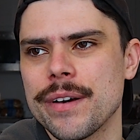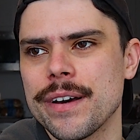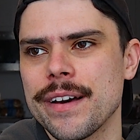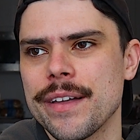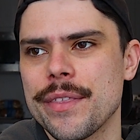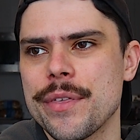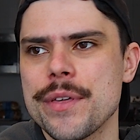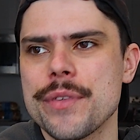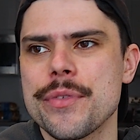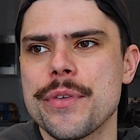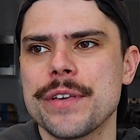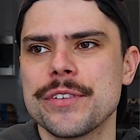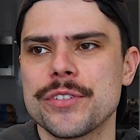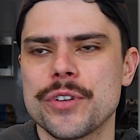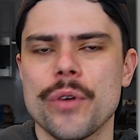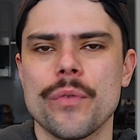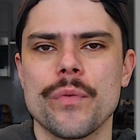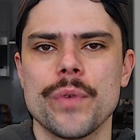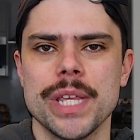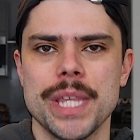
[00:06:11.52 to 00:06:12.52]
I think things
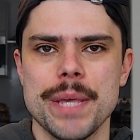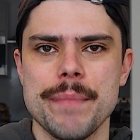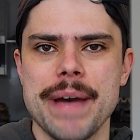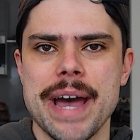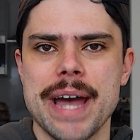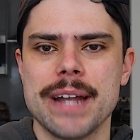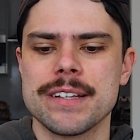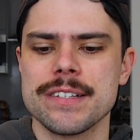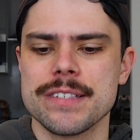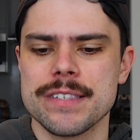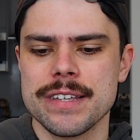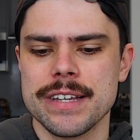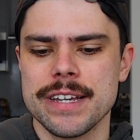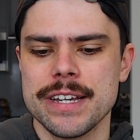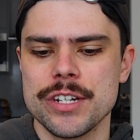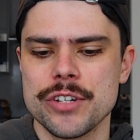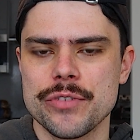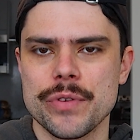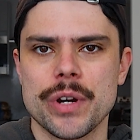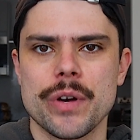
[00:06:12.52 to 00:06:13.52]
got really bad because of the
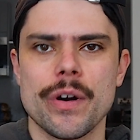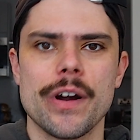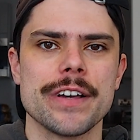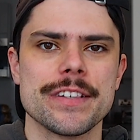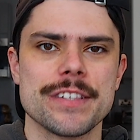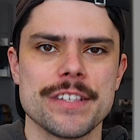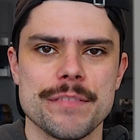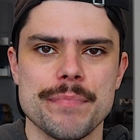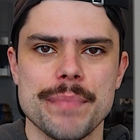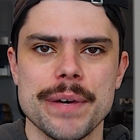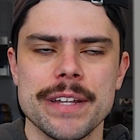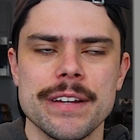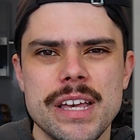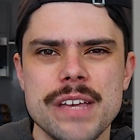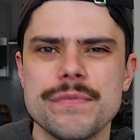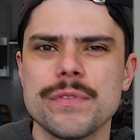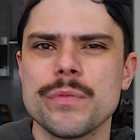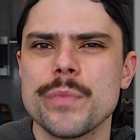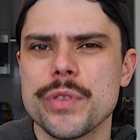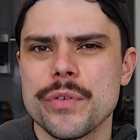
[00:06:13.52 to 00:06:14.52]
injury crisis, but
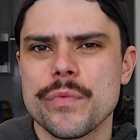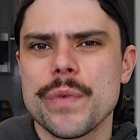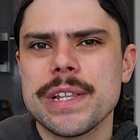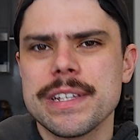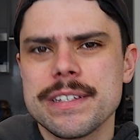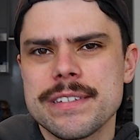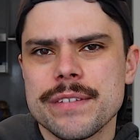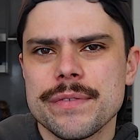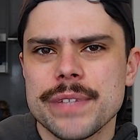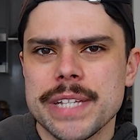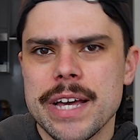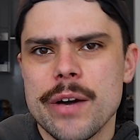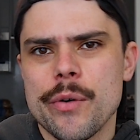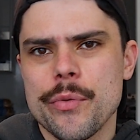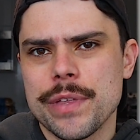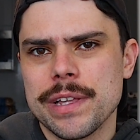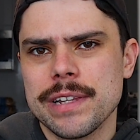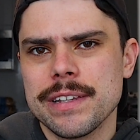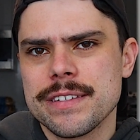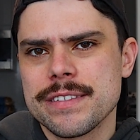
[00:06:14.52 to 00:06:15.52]
even with a relatively
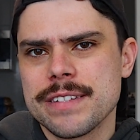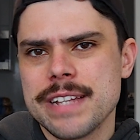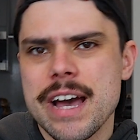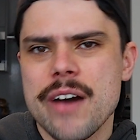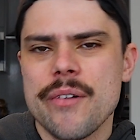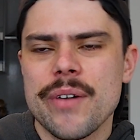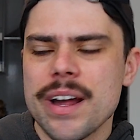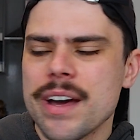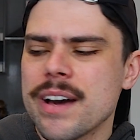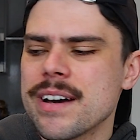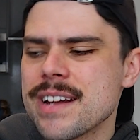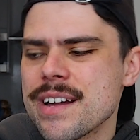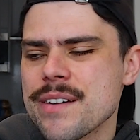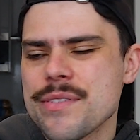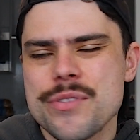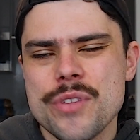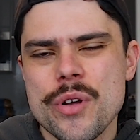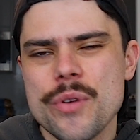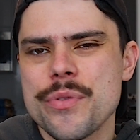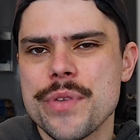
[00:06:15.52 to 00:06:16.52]
healthy list now, and I
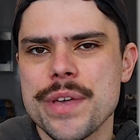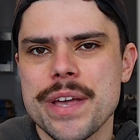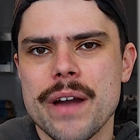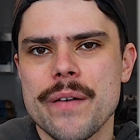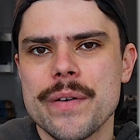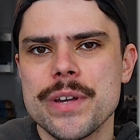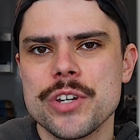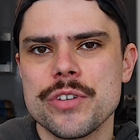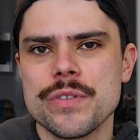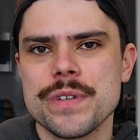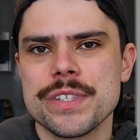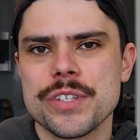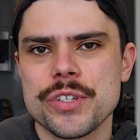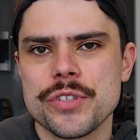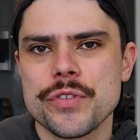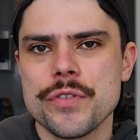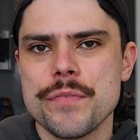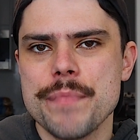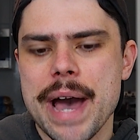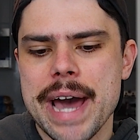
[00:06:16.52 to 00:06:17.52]
don't think our injuries are
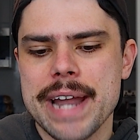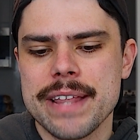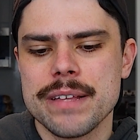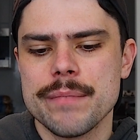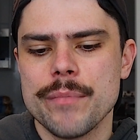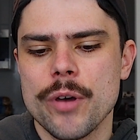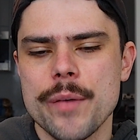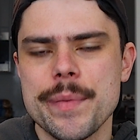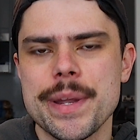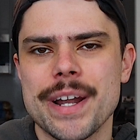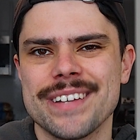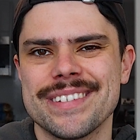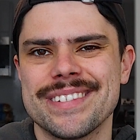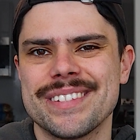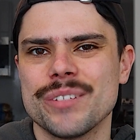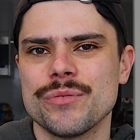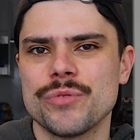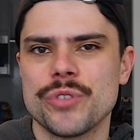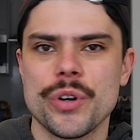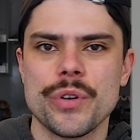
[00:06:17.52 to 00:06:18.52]
too bad at the moment, I
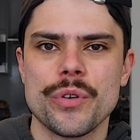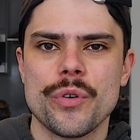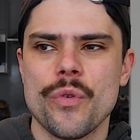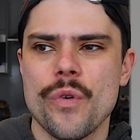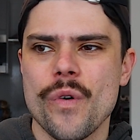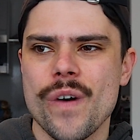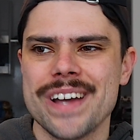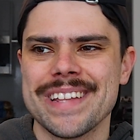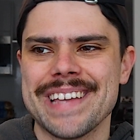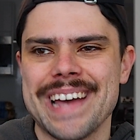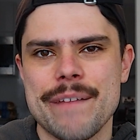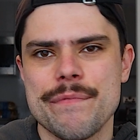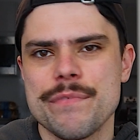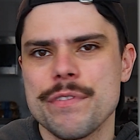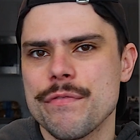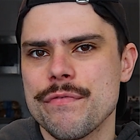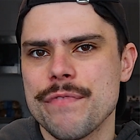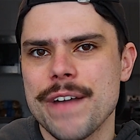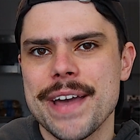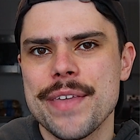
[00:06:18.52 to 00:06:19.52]
still don't quite have the
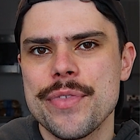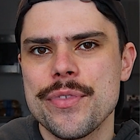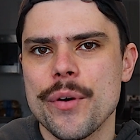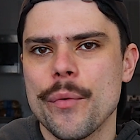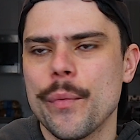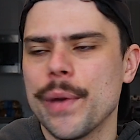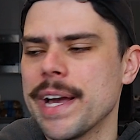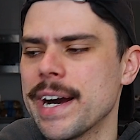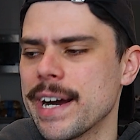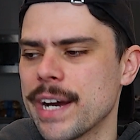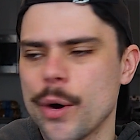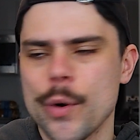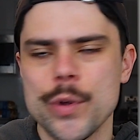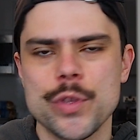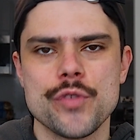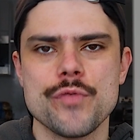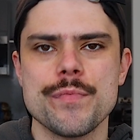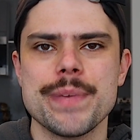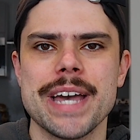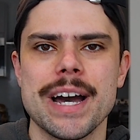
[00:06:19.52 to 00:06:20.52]
faith that we are going
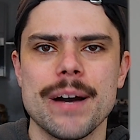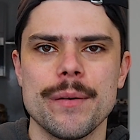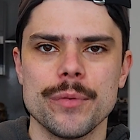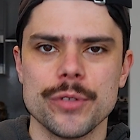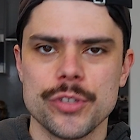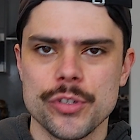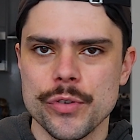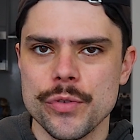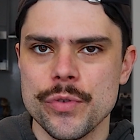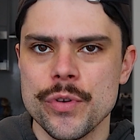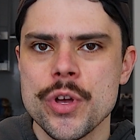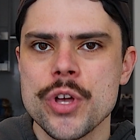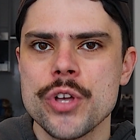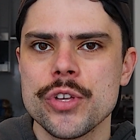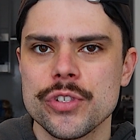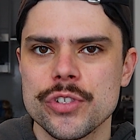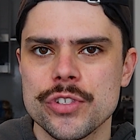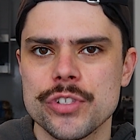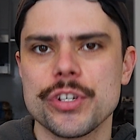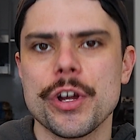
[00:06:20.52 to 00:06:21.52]
to be able to
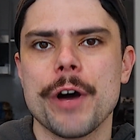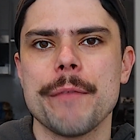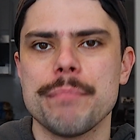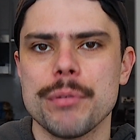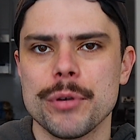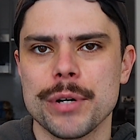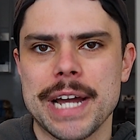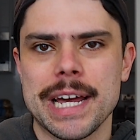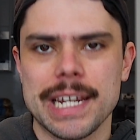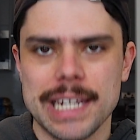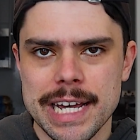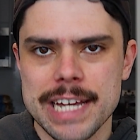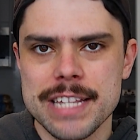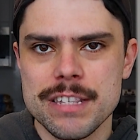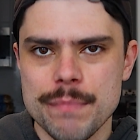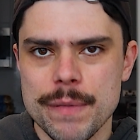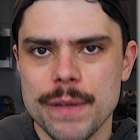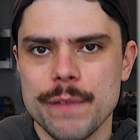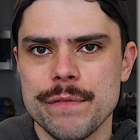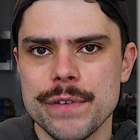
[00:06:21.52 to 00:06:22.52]
stop Port
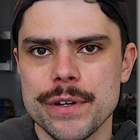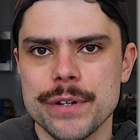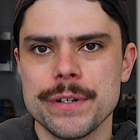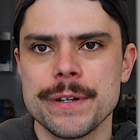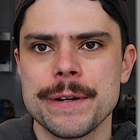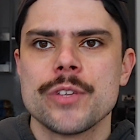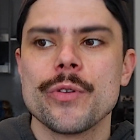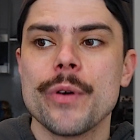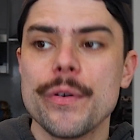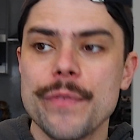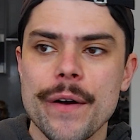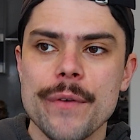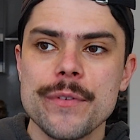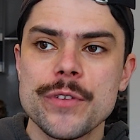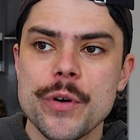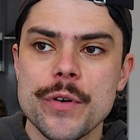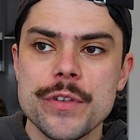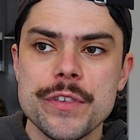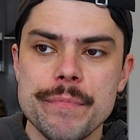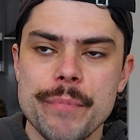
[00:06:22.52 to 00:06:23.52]
Adelaide's midfield. So if I was
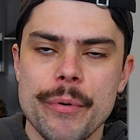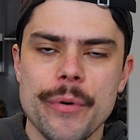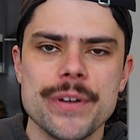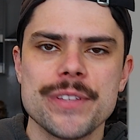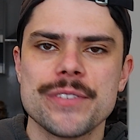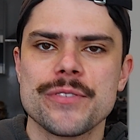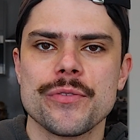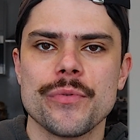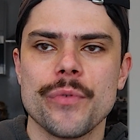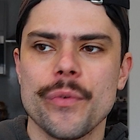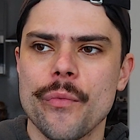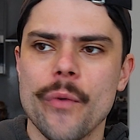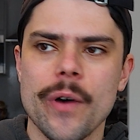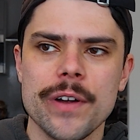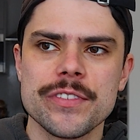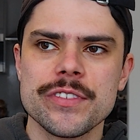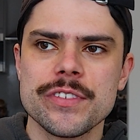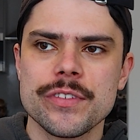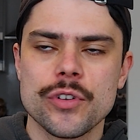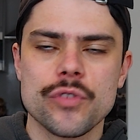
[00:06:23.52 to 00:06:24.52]
going to point to
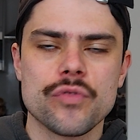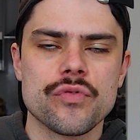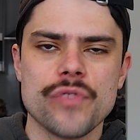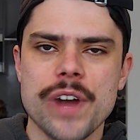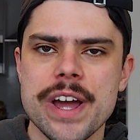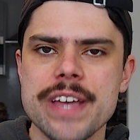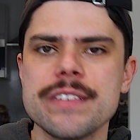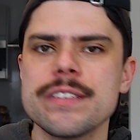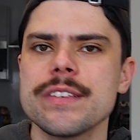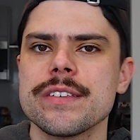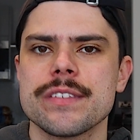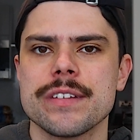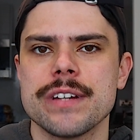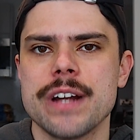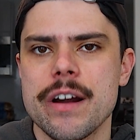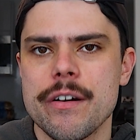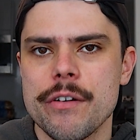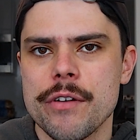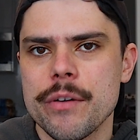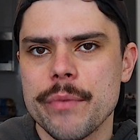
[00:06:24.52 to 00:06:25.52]
one crazy
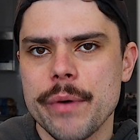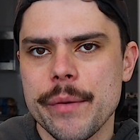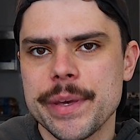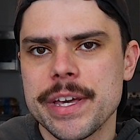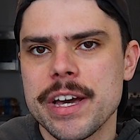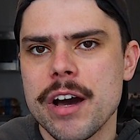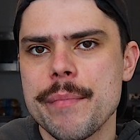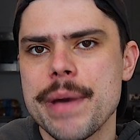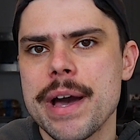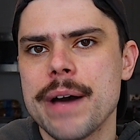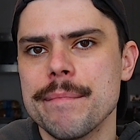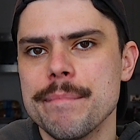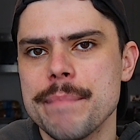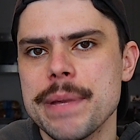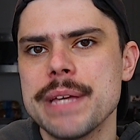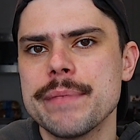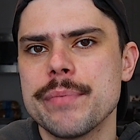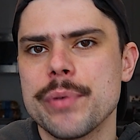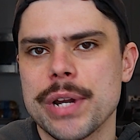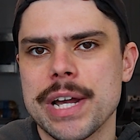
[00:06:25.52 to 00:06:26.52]
scenario where we come out and
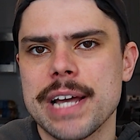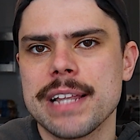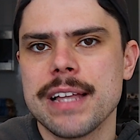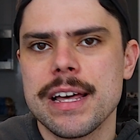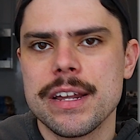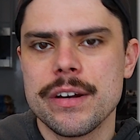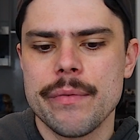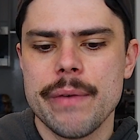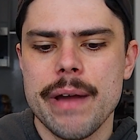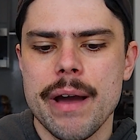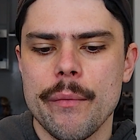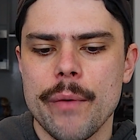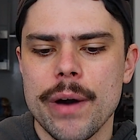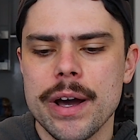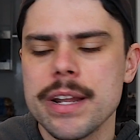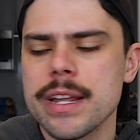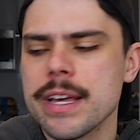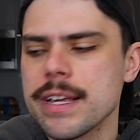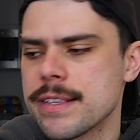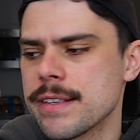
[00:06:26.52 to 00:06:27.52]
beat Port Adelaide in round
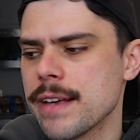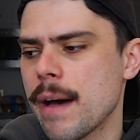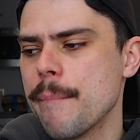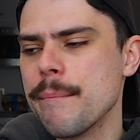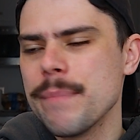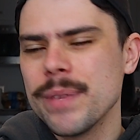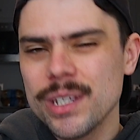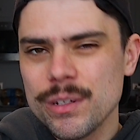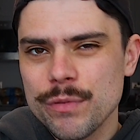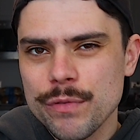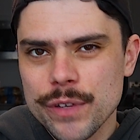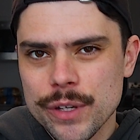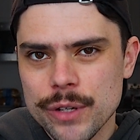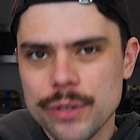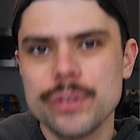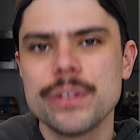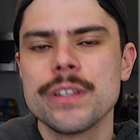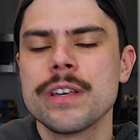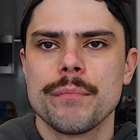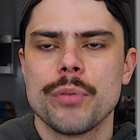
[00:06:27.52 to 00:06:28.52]
1, it's our
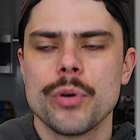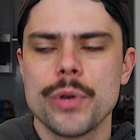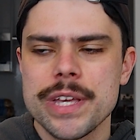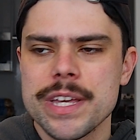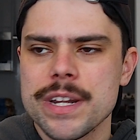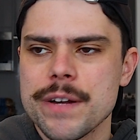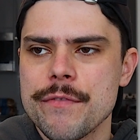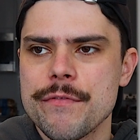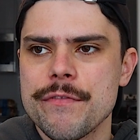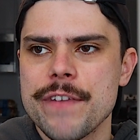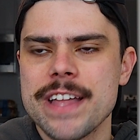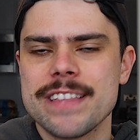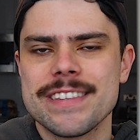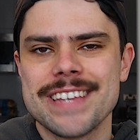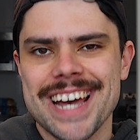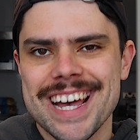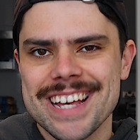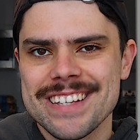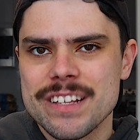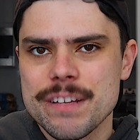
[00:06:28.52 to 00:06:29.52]
midfield putting in a
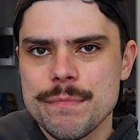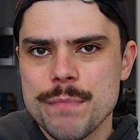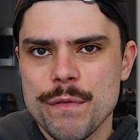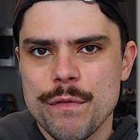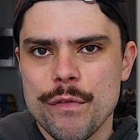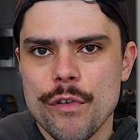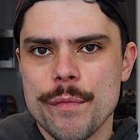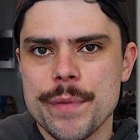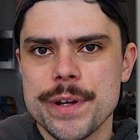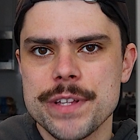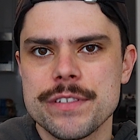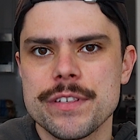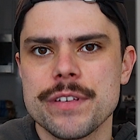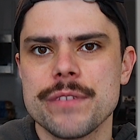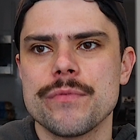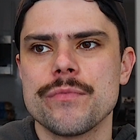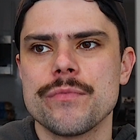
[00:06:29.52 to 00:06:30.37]
fantastic performance,